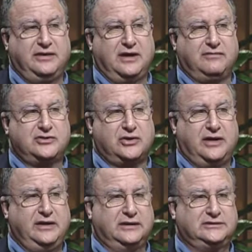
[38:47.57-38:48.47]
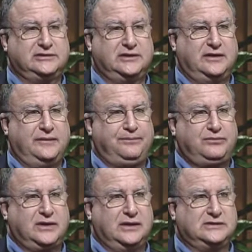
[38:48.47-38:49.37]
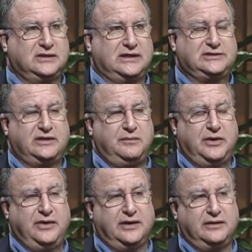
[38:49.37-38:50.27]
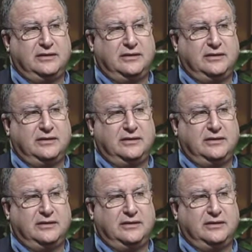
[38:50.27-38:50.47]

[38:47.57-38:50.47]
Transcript: the average audience is less than 1 million.